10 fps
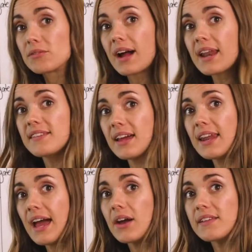write it down
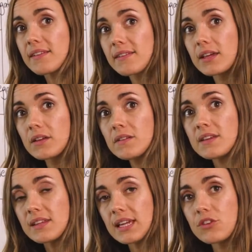now. Is it skills?
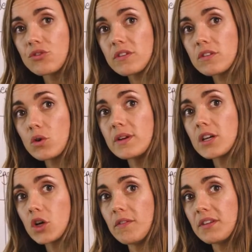Is it interest? Or is
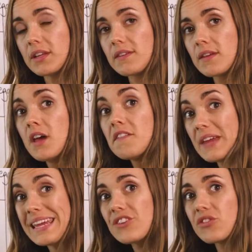it confidence for
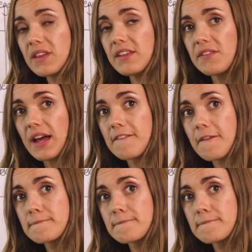each of these 5?